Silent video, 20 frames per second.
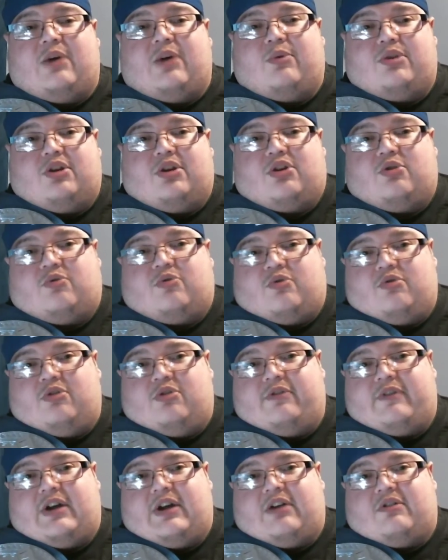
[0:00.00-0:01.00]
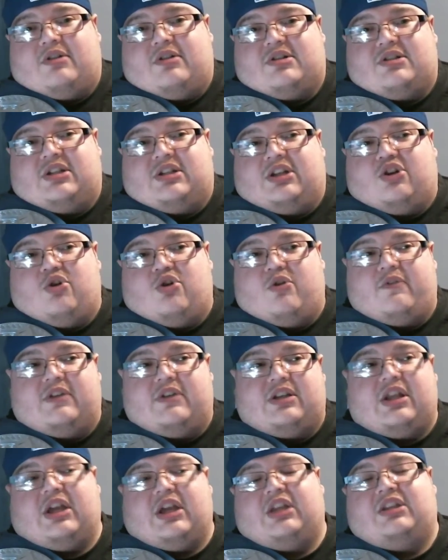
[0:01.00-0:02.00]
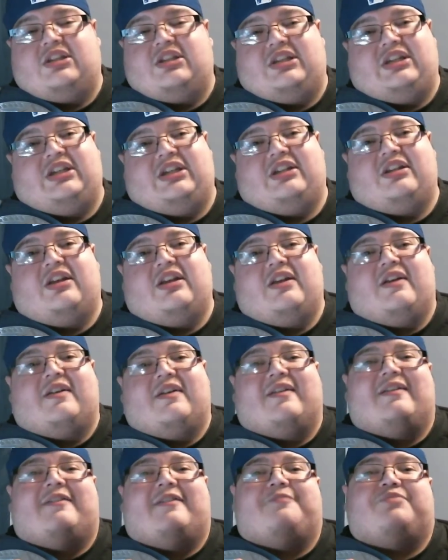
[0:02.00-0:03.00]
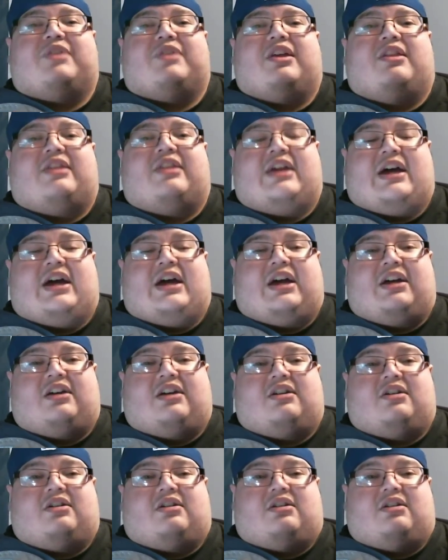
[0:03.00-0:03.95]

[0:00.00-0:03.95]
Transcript: the coronavirus and COVID-19 that